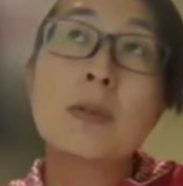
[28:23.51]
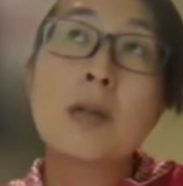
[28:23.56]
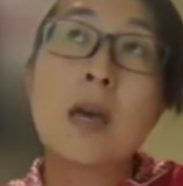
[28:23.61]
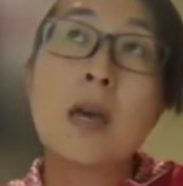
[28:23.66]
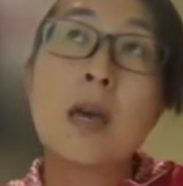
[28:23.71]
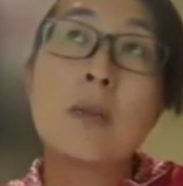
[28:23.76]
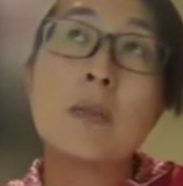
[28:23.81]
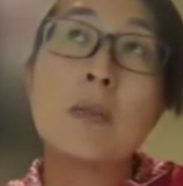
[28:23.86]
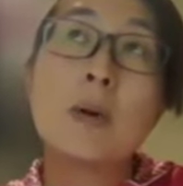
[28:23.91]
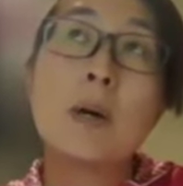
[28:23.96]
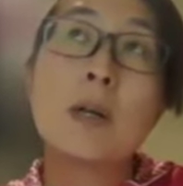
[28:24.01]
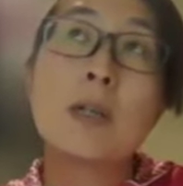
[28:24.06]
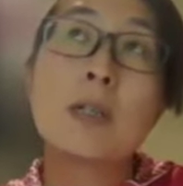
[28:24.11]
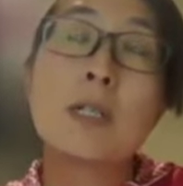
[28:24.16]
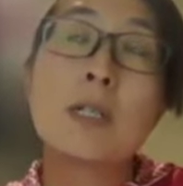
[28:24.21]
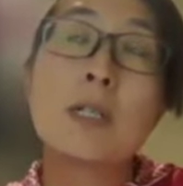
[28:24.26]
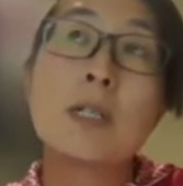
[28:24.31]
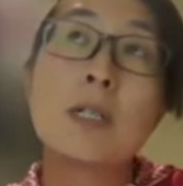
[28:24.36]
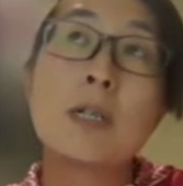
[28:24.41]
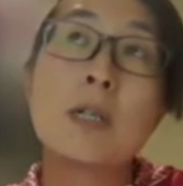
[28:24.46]

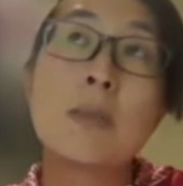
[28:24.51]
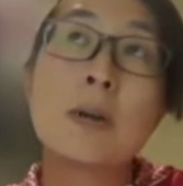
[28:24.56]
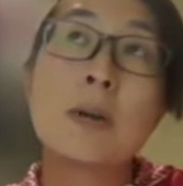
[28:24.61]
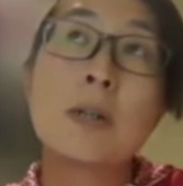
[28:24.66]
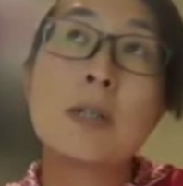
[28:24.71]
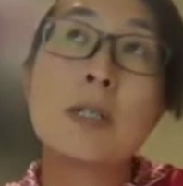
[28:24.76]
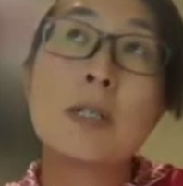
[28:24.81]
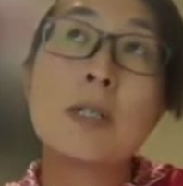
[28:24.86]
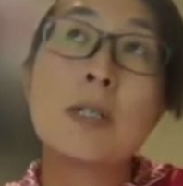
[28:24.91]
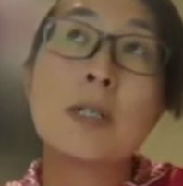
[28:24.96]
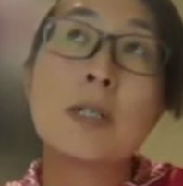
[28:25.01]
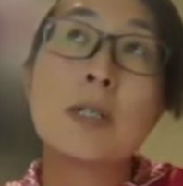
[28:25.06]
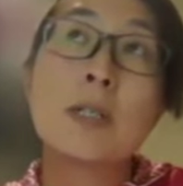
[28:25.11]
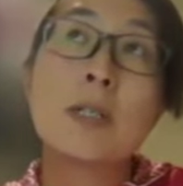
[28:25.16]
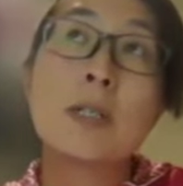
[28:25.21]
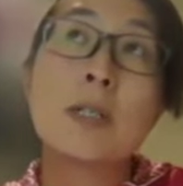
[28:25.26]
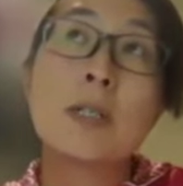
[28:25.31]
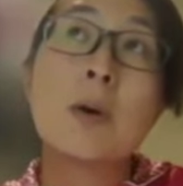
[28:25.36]
emergency, emergency.